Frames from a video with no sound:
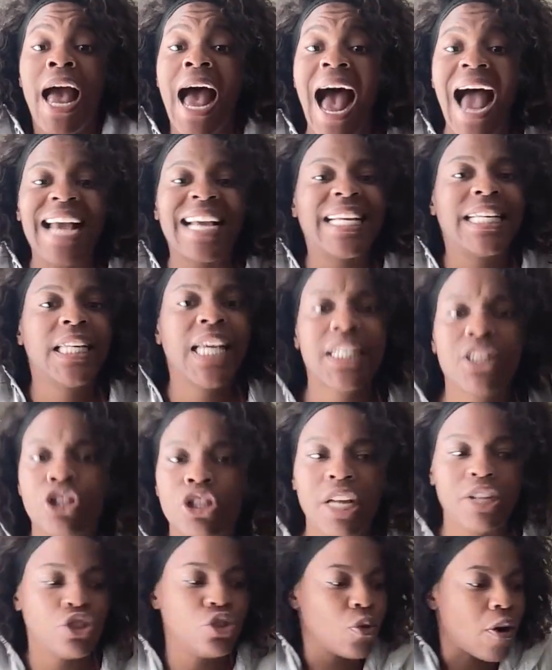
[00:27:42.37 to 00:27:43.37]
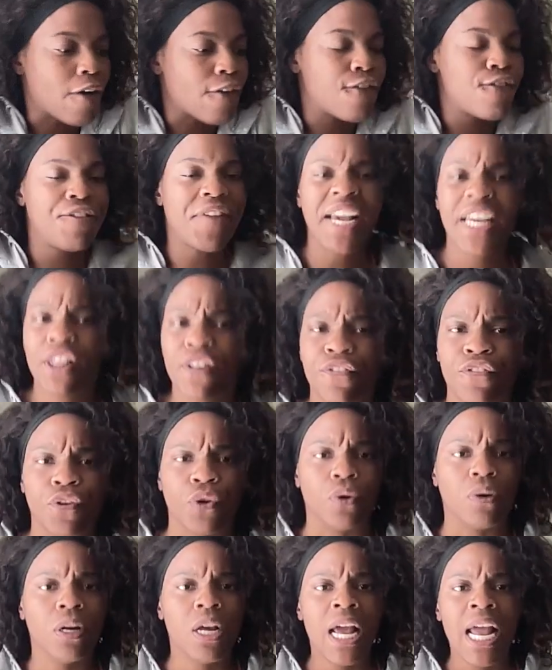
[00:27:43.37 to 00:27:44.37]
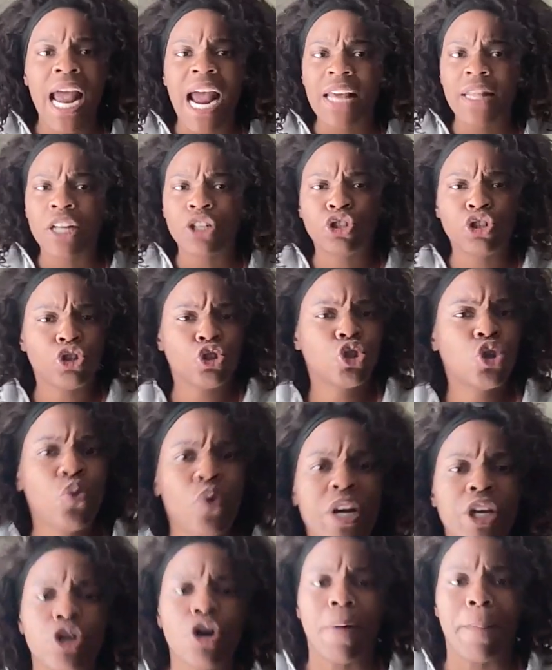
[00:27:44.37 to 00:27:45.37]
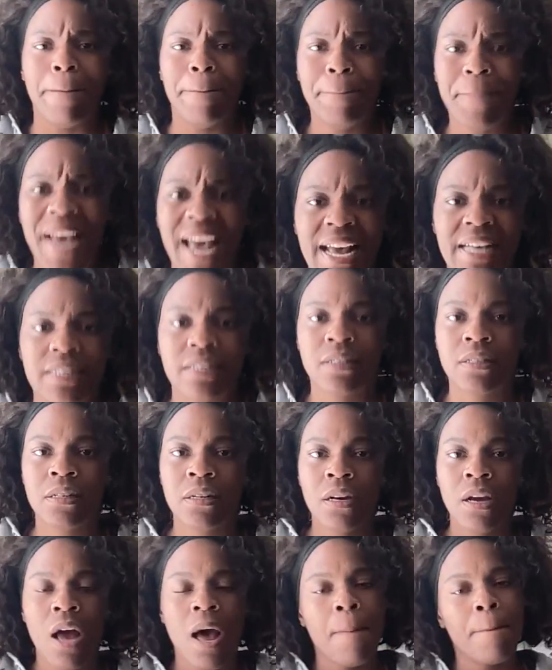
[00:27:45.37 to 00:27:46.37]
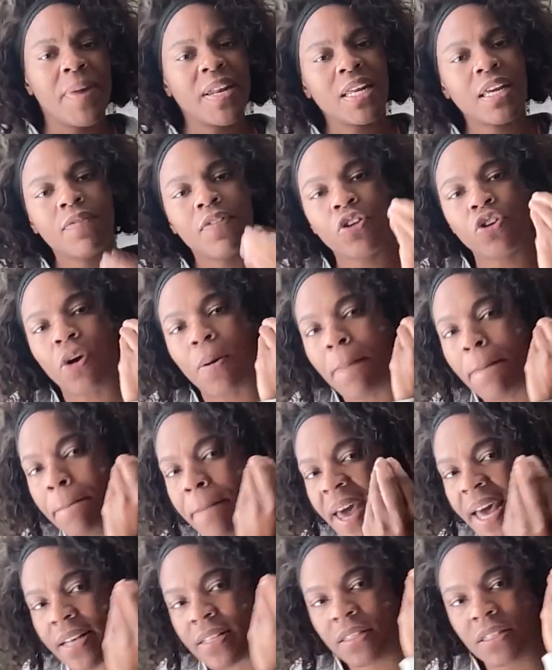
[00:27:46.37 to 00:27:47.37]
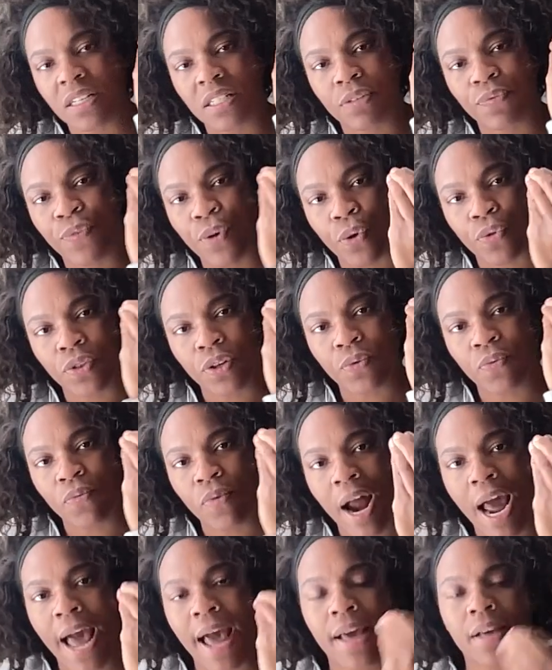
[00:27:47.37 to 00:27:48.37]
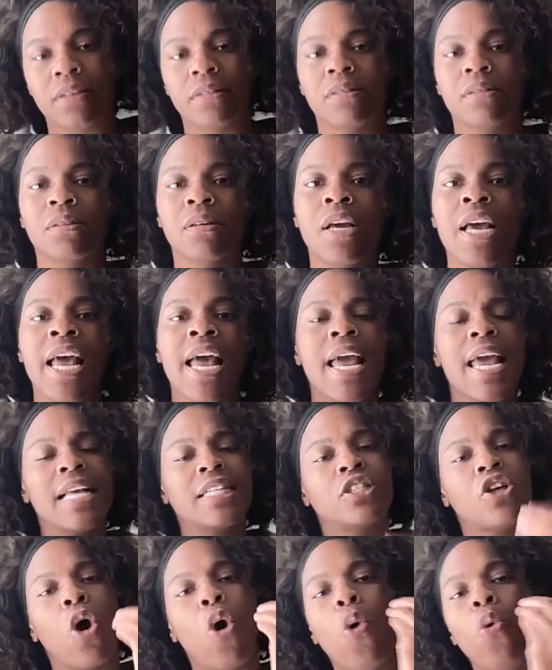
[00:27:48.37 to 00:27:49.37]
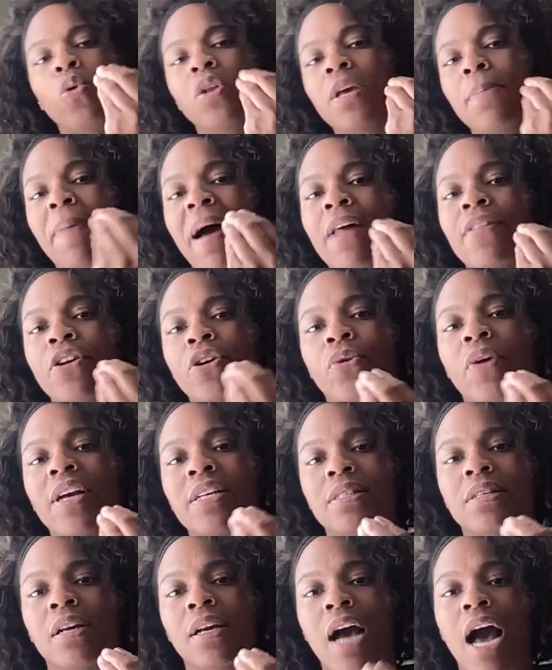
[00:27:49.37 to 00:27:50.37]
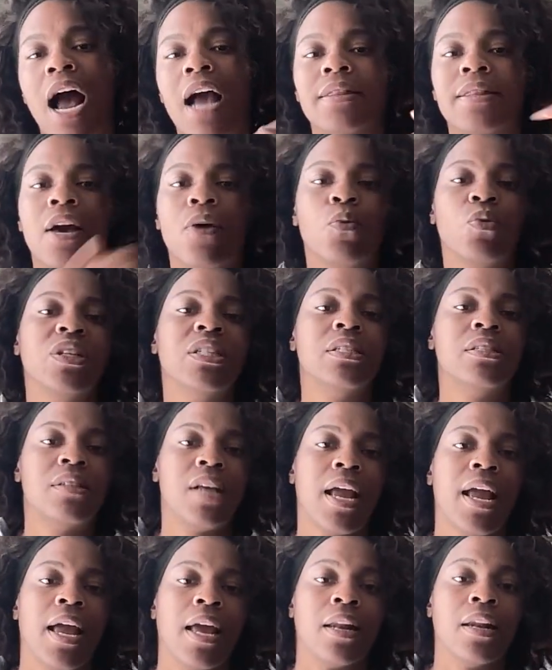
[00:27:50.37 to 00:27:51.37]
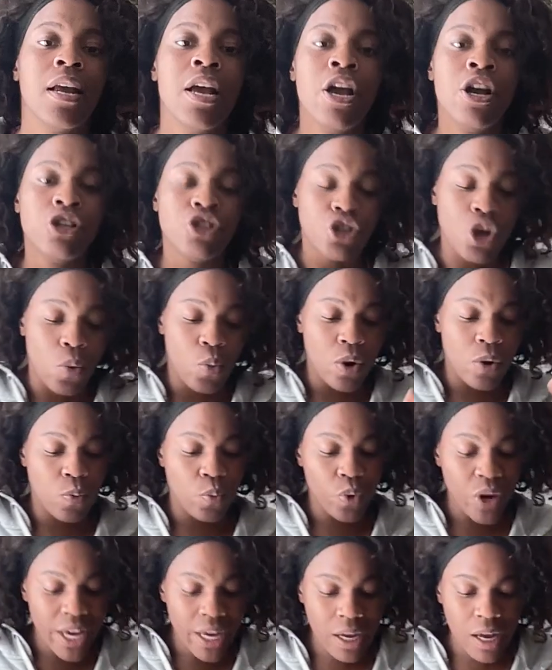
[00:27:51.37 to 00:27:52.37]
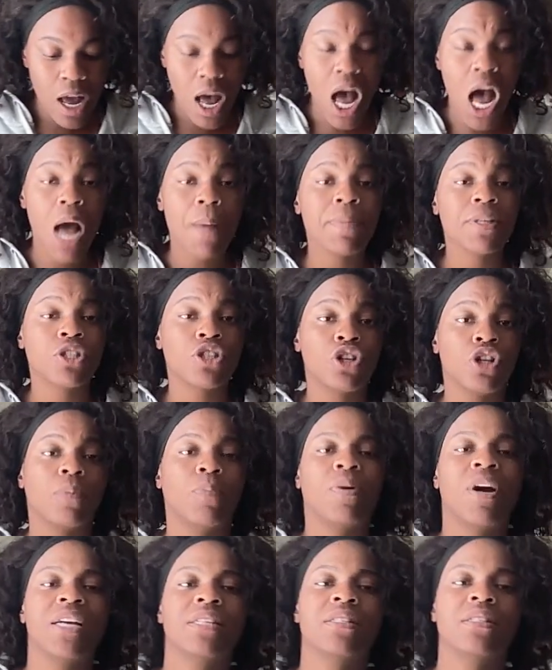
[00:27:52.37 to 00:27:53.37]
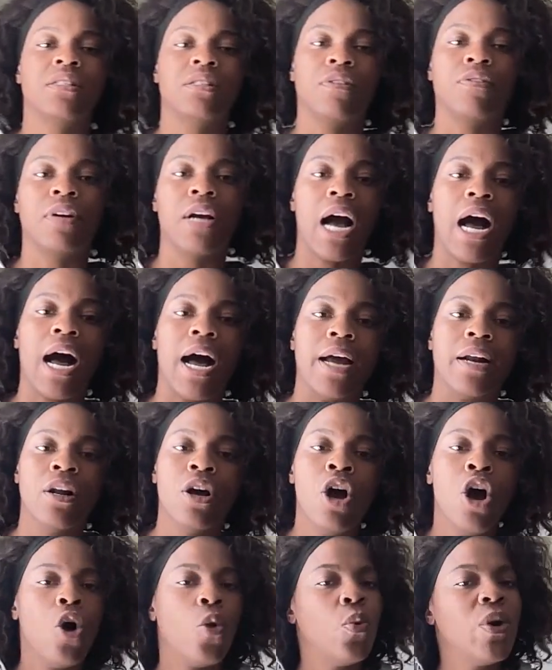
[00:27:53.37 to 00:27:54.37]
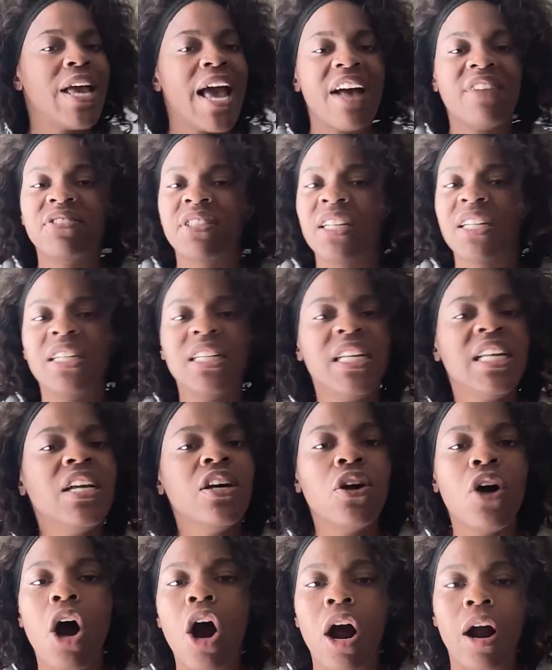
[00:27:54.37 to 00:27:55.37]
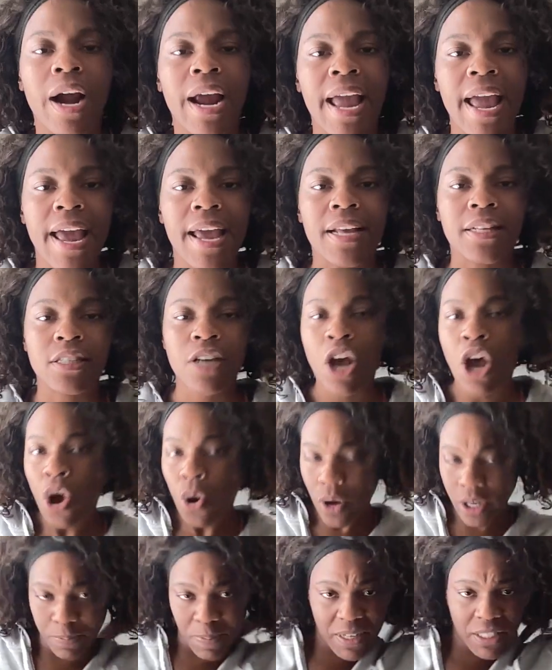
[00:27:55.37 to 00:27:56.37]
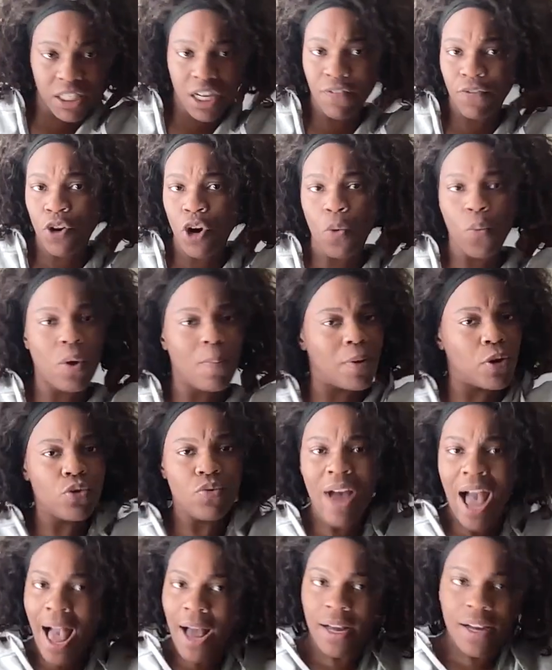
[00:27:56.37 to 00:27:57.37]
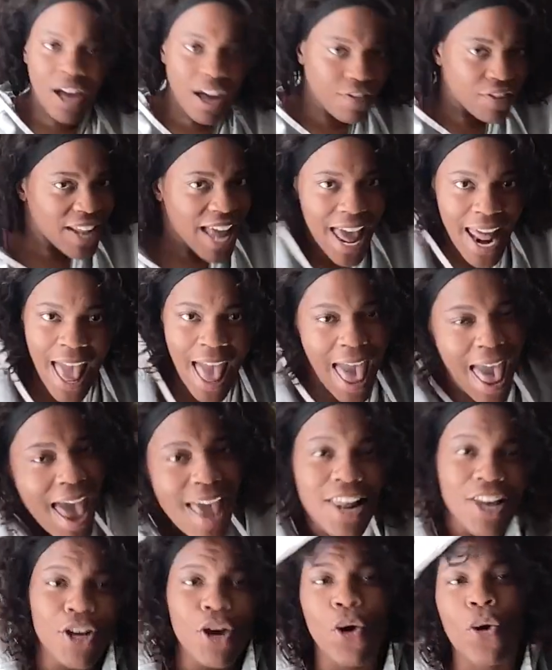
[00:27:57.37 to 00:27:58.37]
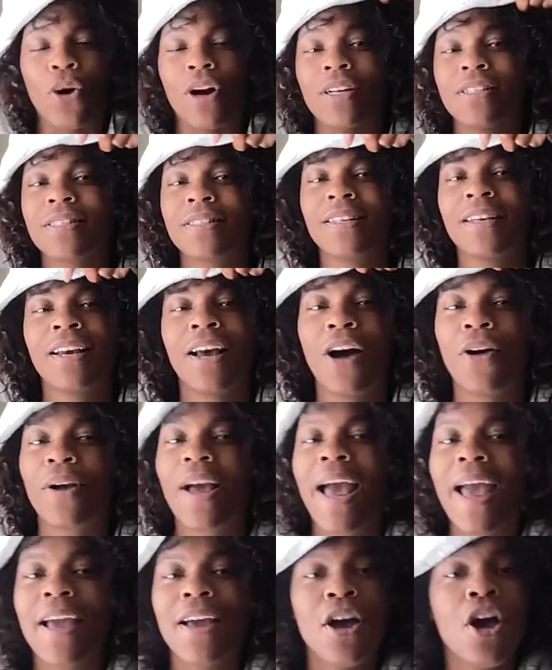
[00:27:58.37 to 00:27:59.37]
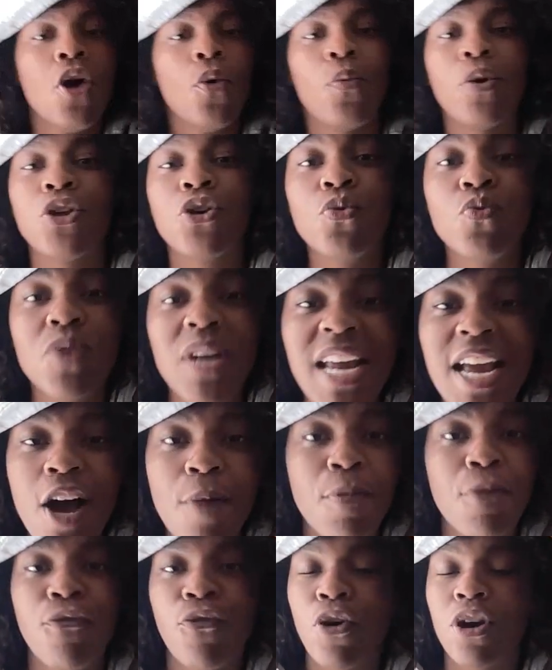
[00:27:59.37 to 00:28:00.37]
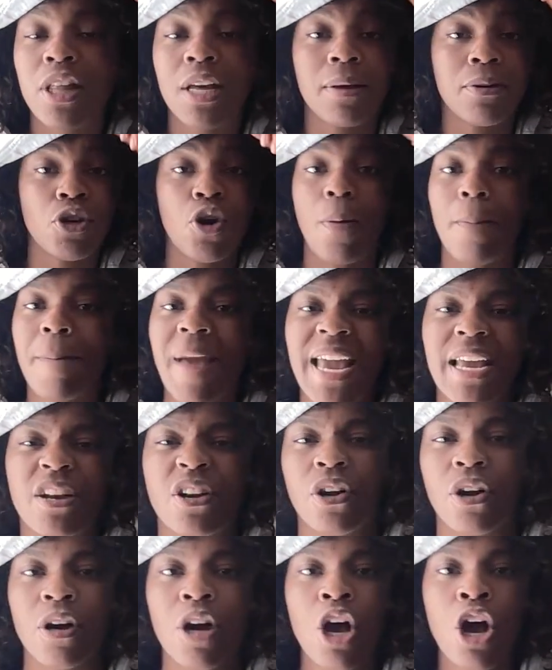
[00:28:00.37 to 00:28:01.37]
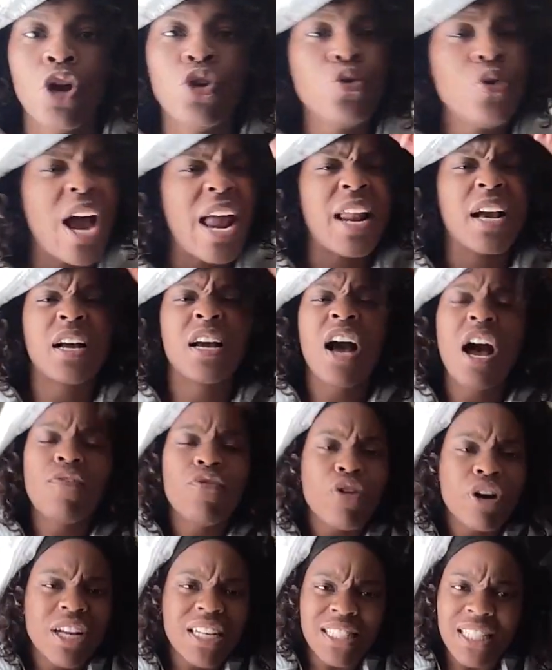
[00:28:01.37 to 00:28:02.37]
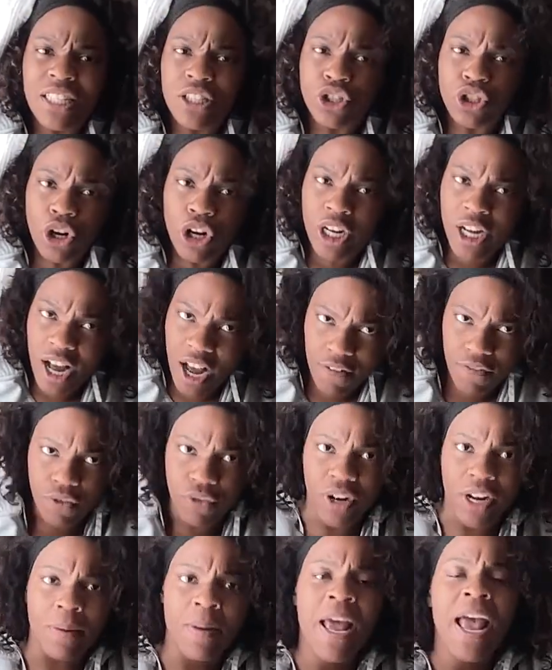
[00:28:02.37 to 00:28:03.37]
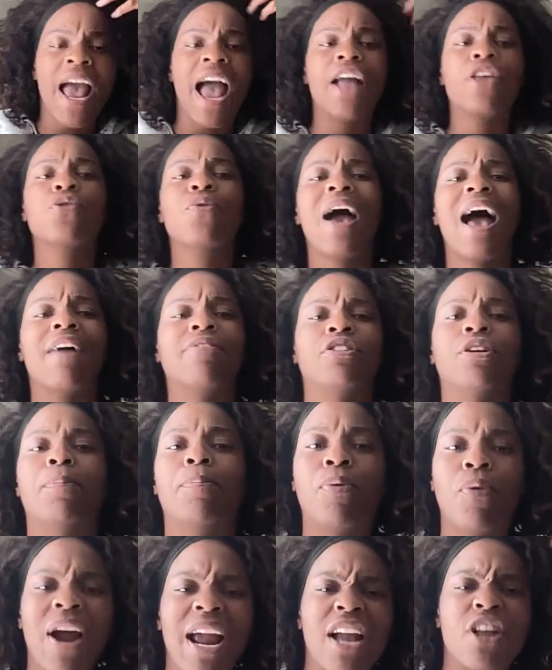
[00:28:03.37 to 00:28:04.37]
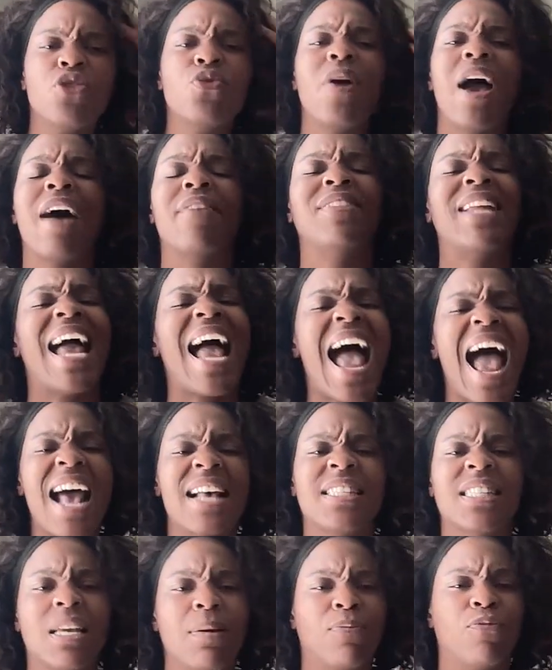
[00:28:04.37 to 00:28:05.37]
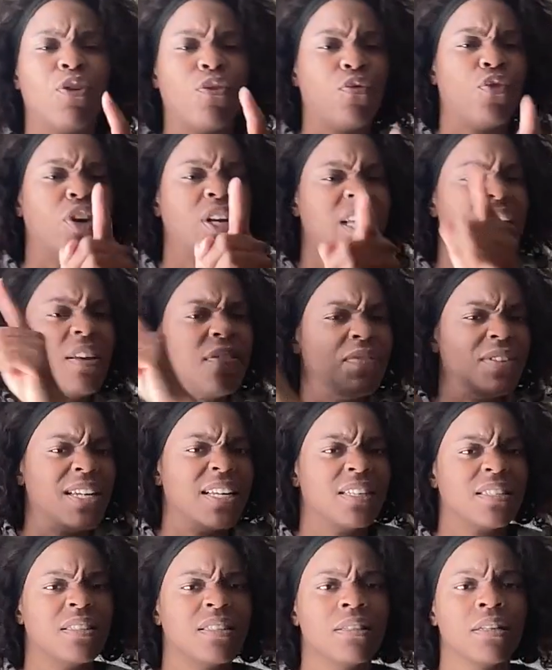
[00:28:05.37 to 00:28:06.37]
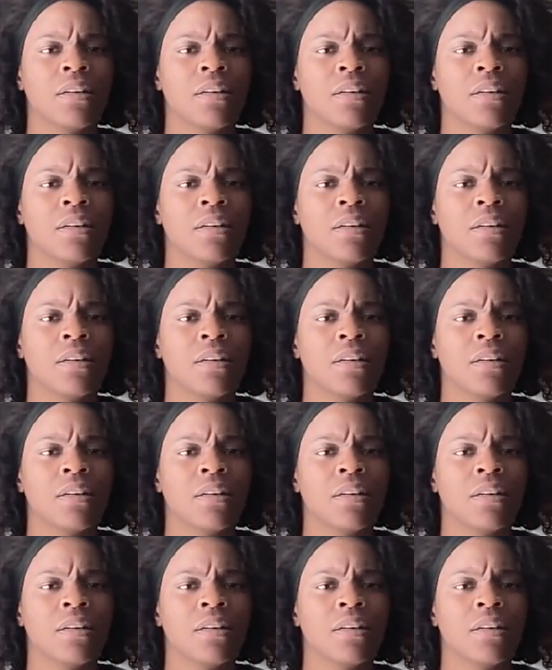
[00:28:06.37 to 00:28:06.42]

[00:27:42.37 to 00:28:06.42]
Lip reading: I get that you are faithful and that you're doing your best, but even your best is filthy rags. It's only by the grace of God that we stand. So when we come into the presence of God, we have to kneel our heads. Especially if you're a woman, you got to cover that head of yours, okay? When you kneel before your maker, you got to cover it because he's your covering. And you have to pray and you have to ask him for forgiveness.